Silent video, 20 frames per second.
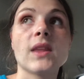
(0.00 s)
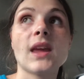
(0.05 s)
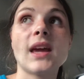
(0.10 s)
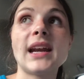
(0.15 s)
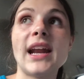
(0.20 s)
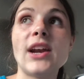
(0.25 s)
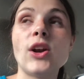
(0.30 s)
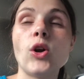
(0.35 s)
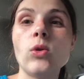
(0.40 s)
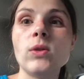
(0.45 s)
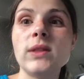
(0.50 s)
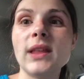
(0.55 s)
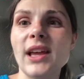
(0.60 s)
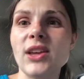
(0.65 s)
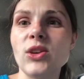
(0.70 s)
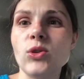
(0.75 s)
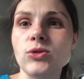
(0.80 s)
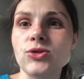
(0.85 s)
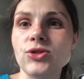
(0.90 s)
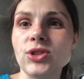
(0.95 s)
And I know
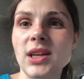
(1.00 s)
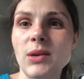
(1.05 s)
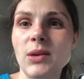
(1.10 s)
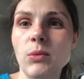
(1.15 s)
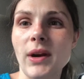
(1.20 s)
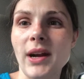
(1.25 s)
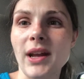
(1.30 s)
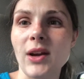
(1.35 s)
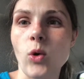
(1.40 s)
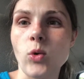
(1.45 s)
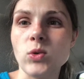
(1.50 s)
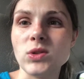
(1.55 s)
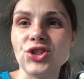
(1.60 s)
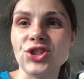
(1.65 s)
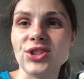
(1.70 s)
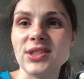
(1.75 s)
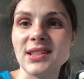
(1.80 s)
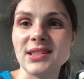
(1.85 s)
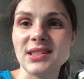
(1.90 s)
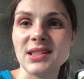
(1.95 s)
that usually when it goes in
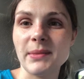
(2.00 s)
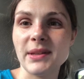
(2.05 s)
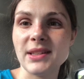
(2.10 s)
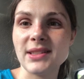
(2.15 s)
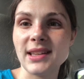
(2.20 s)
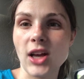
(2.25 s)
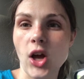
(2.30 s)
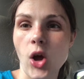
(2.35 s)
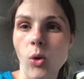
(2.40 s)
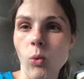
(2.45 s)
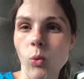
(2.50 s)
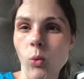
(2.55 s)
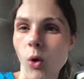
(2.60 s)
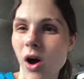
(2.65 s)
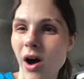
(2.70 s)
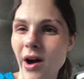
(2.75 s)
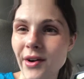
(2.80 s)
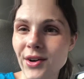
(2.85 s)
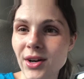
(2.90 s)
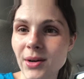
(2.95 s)
your system, it's like a
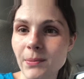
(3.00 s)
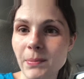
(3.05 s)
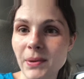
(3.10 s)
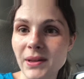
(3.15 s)
water,